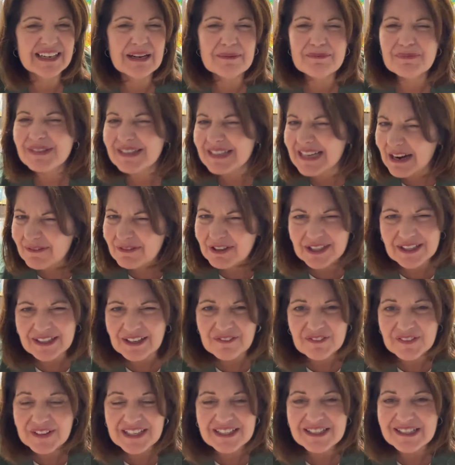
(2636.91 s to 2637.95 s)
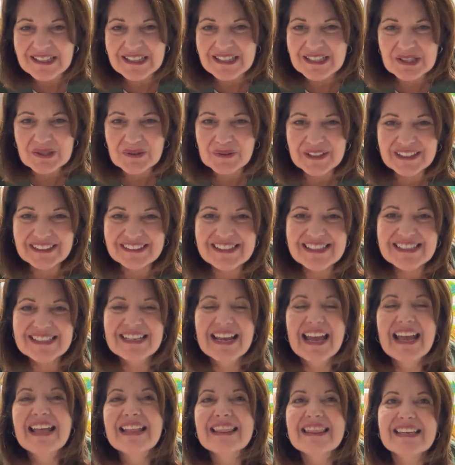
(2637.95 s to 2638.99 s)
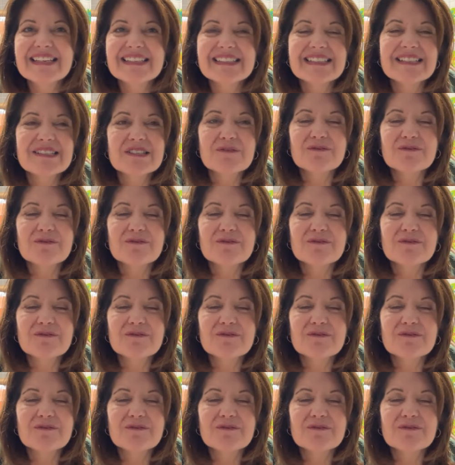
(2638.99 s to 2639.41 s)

I'm never going to finish this quilt. This is